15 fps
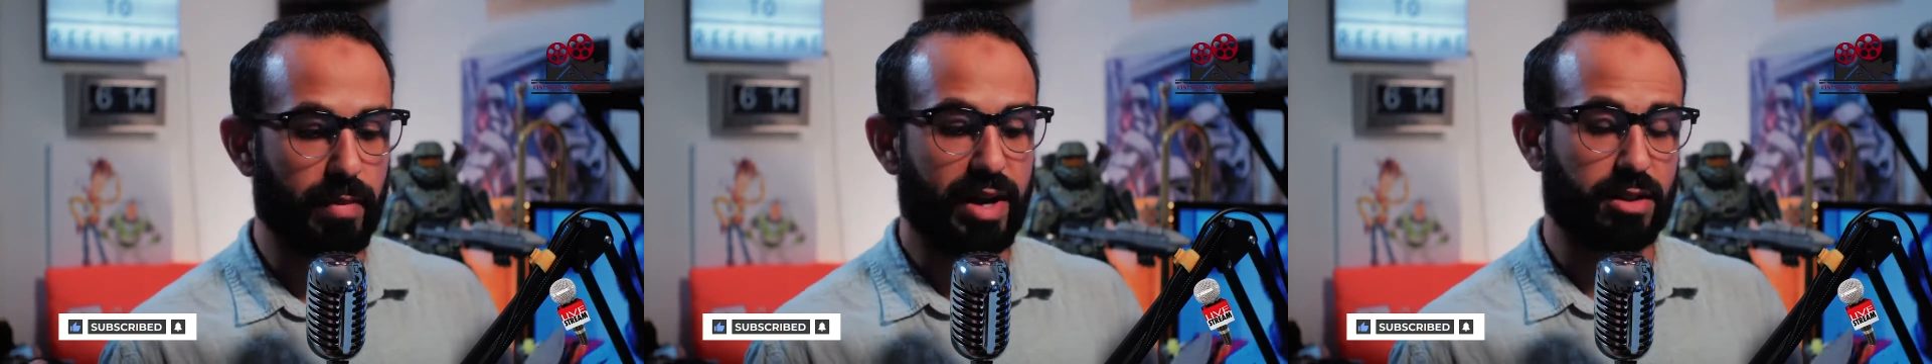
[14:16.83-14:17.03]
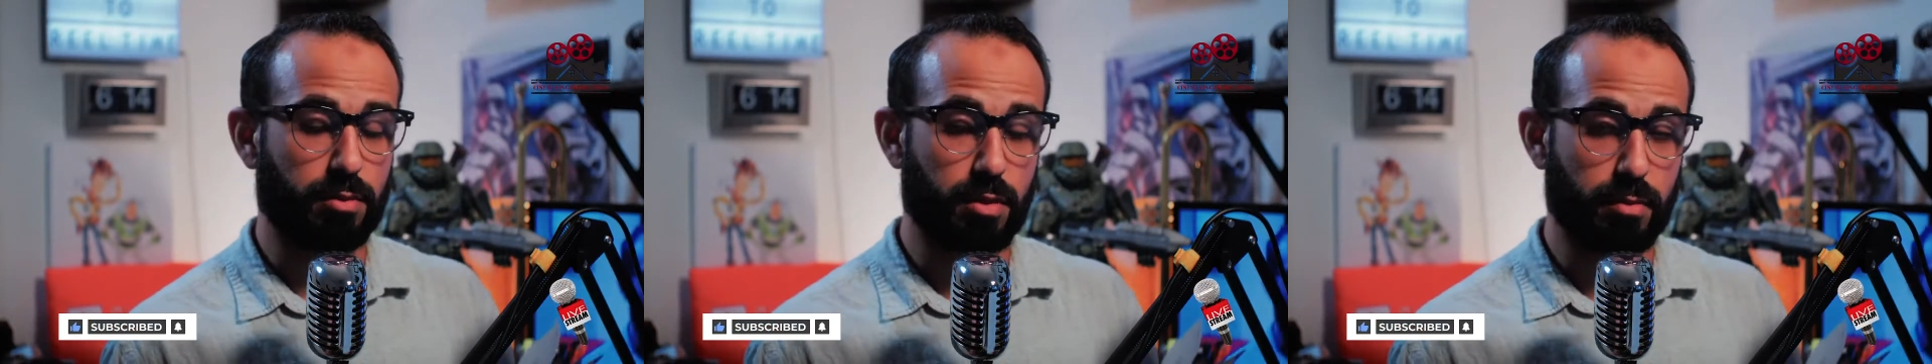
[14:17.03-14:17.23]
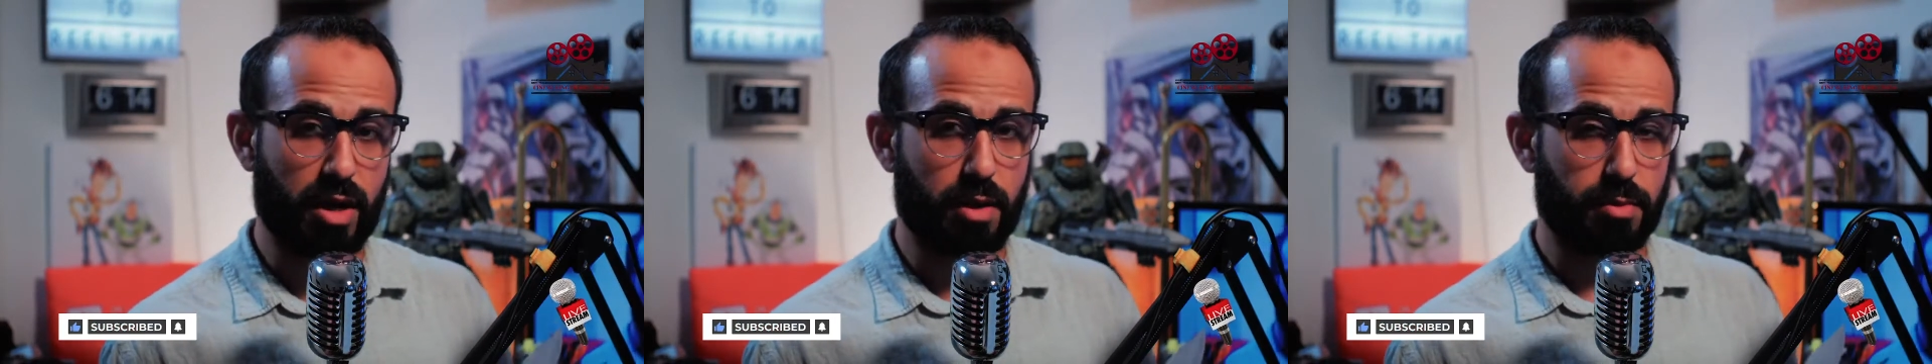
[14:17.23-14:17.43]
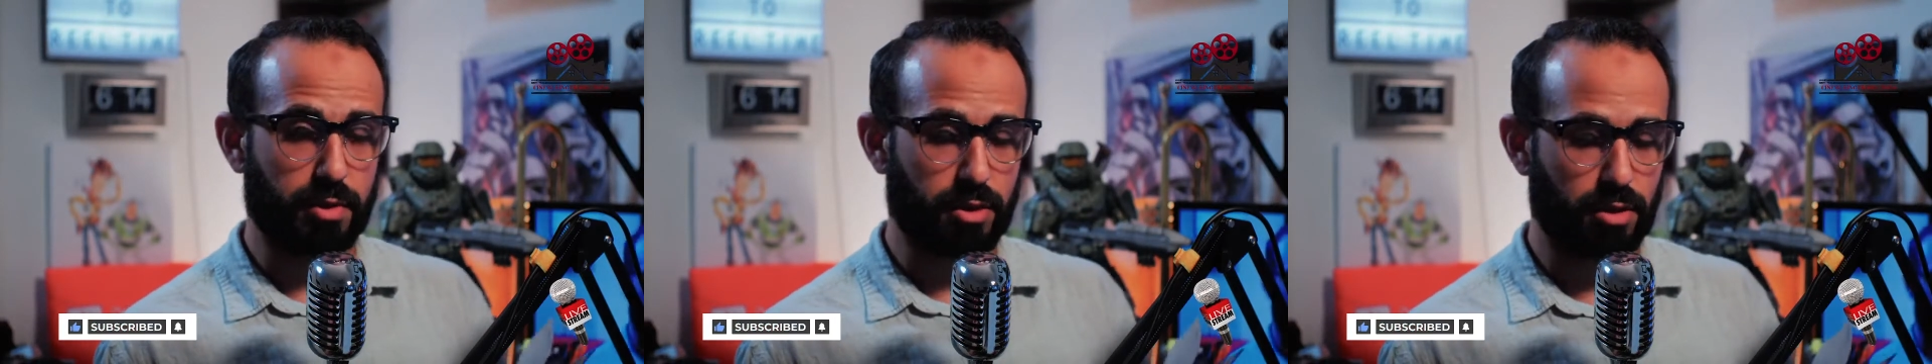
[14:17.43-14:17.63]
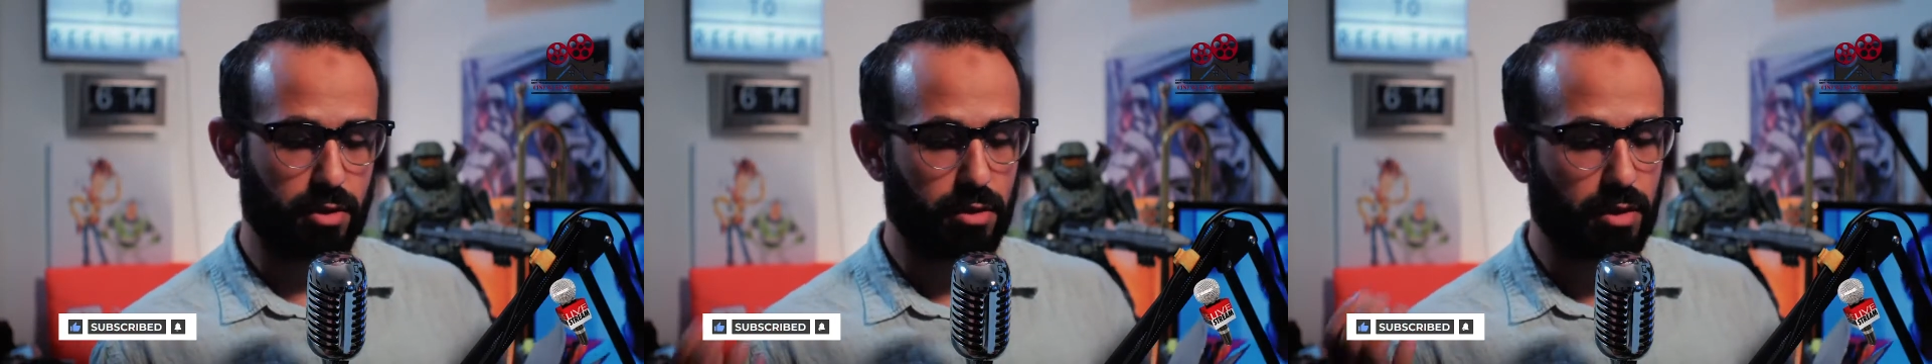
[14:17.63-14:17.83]
maximum
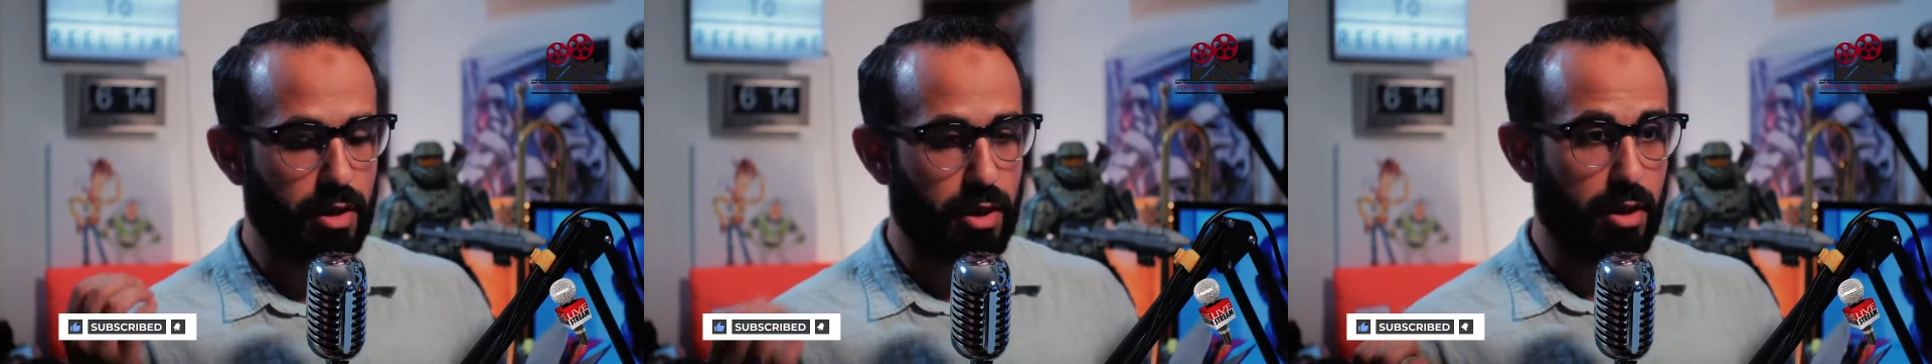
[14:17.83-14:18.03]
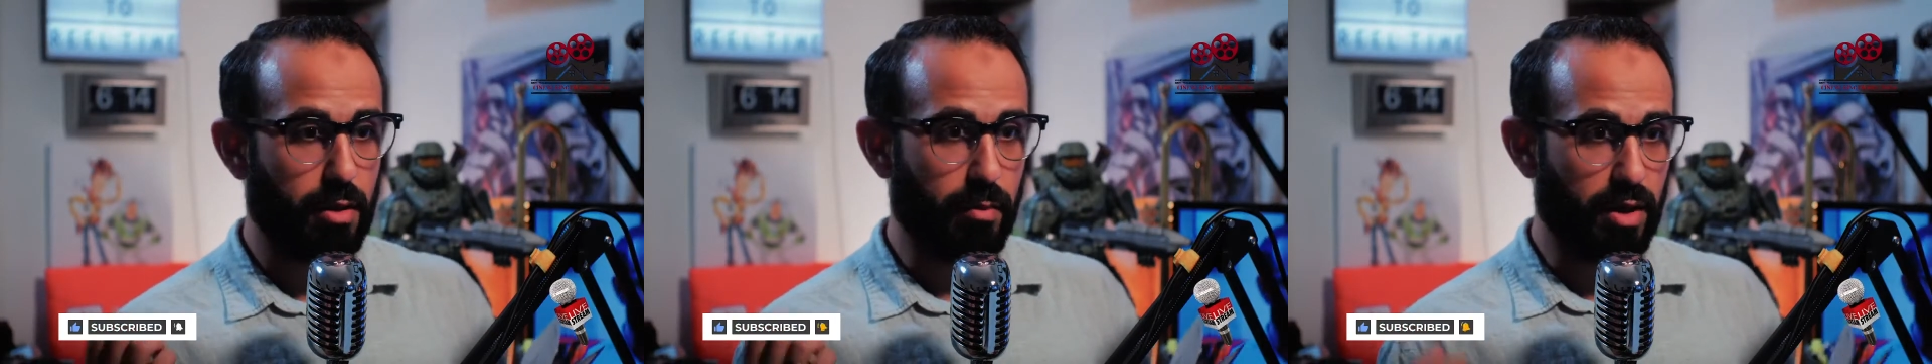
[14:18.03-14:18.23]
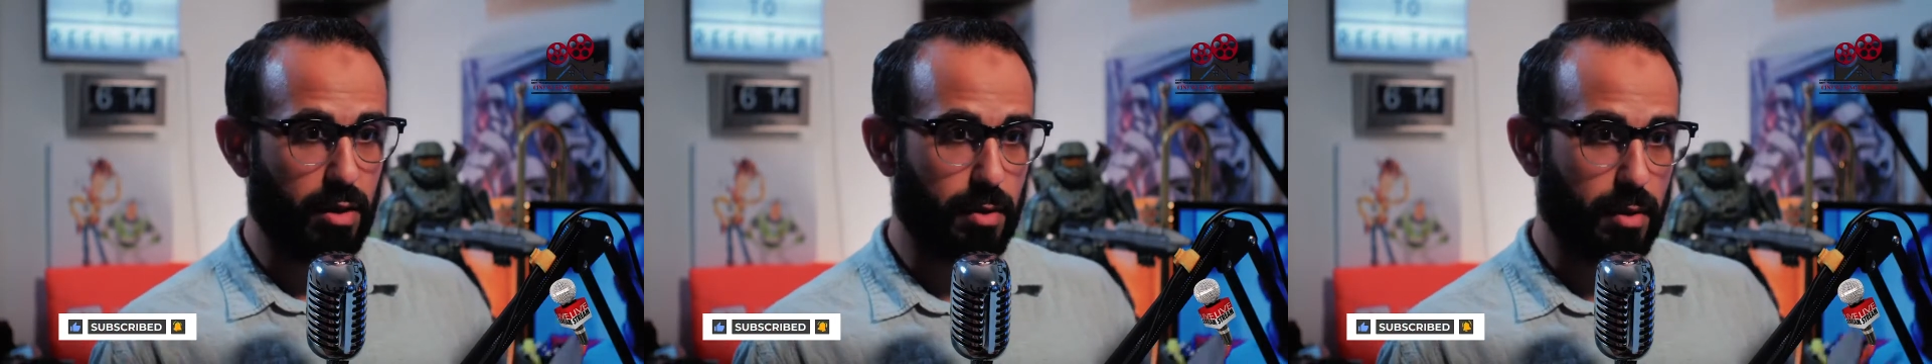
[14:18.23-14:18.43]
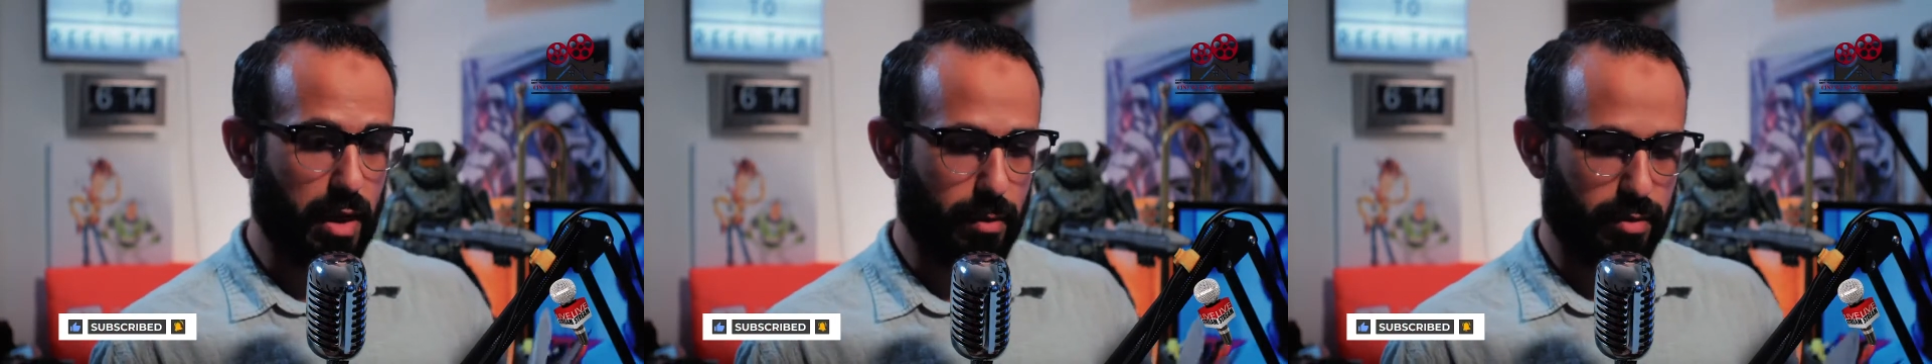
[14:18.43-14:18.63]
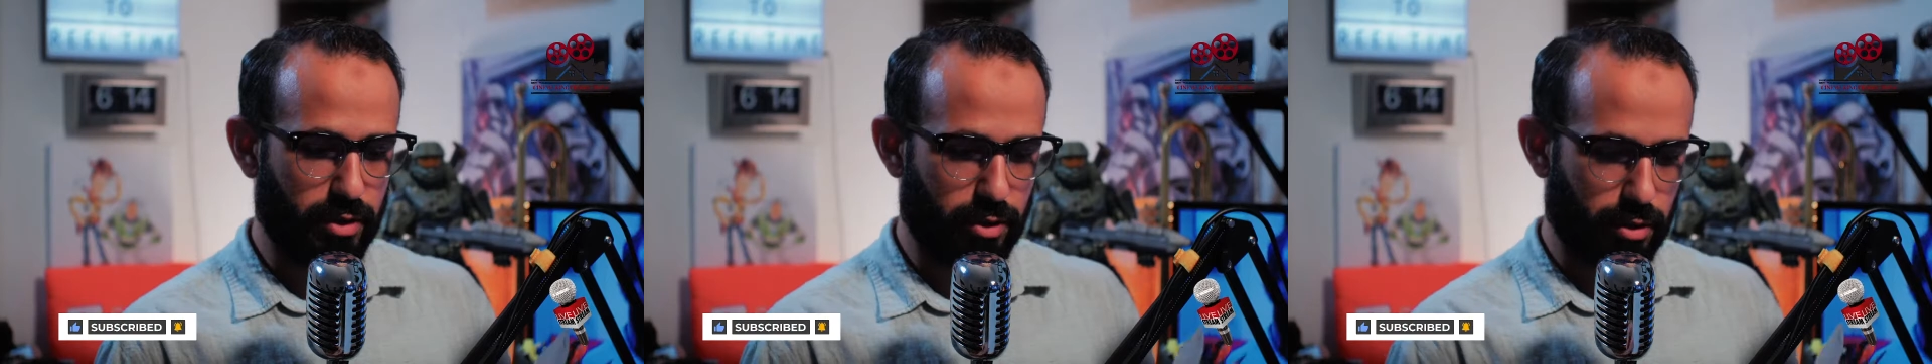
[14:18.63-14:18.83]
aperture, minimum
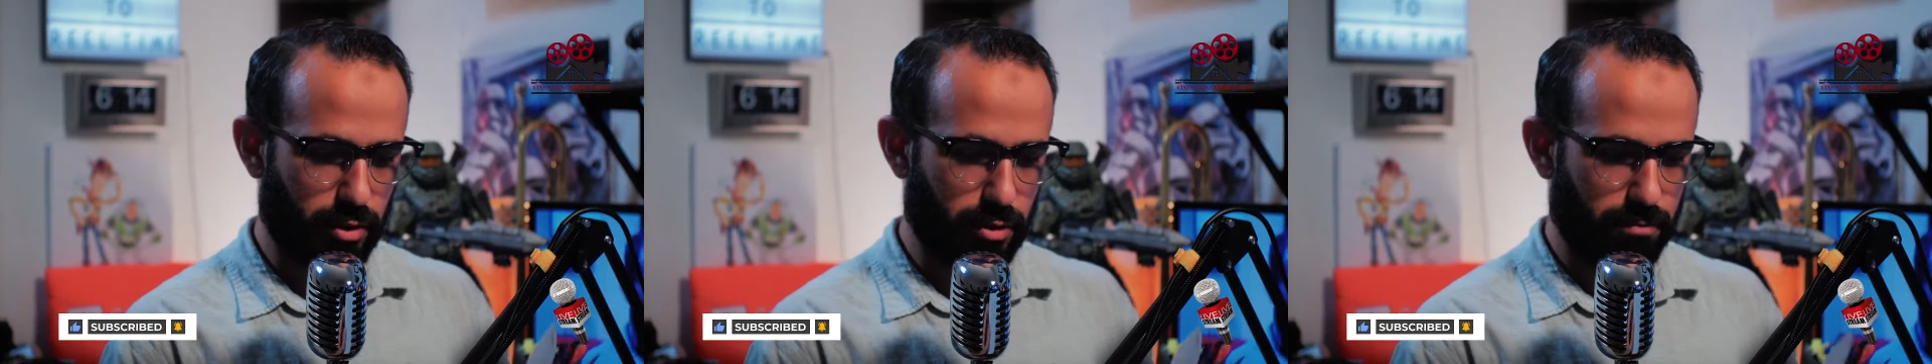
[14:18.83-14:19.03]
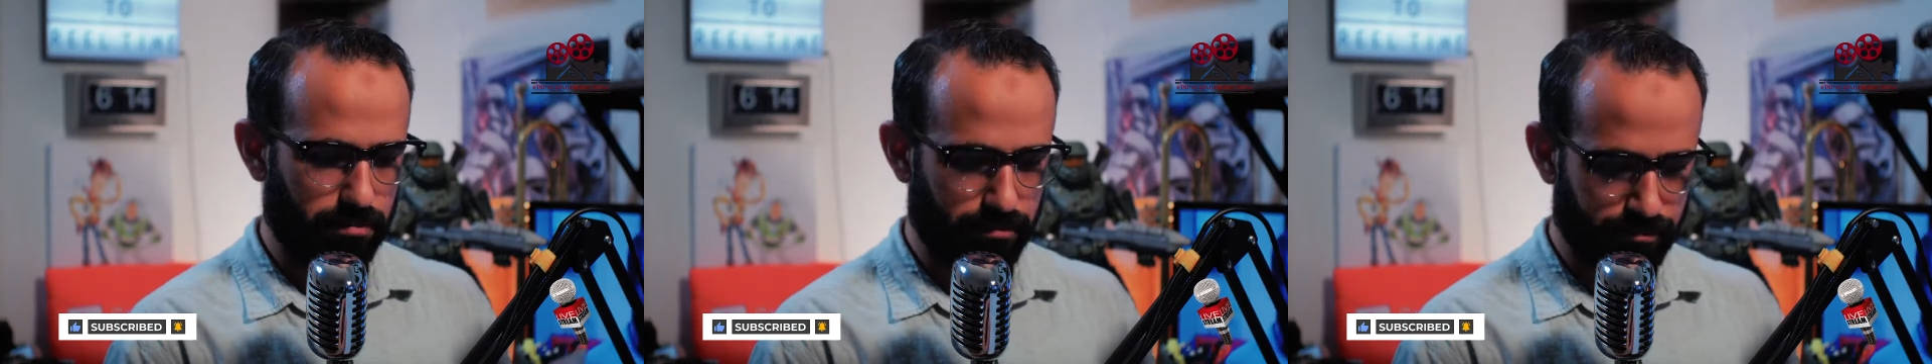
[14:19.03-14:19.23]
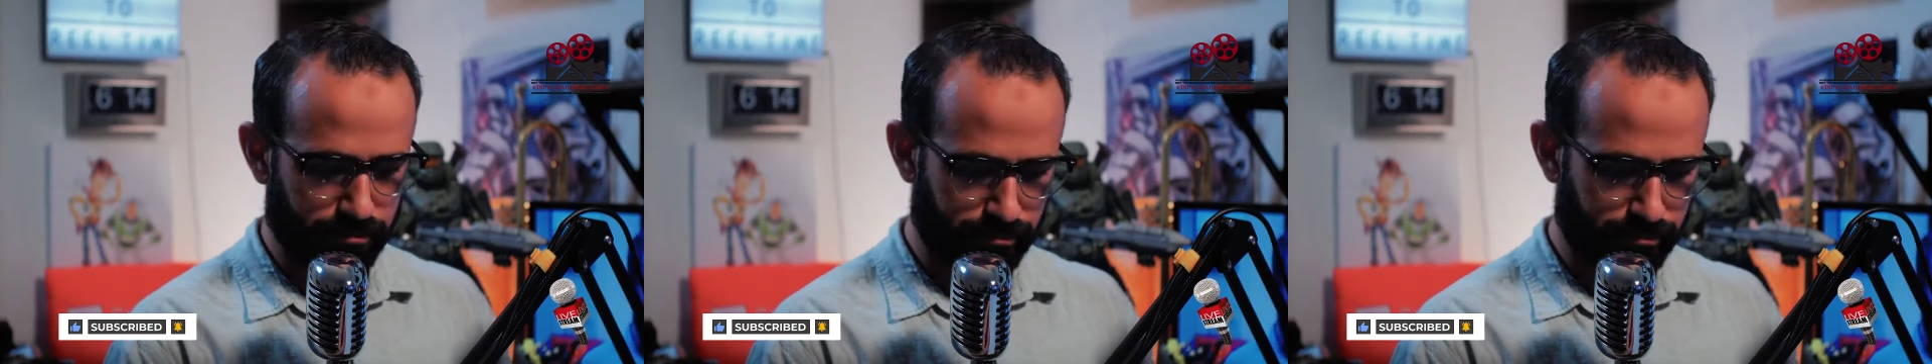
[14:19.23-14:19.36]
aperture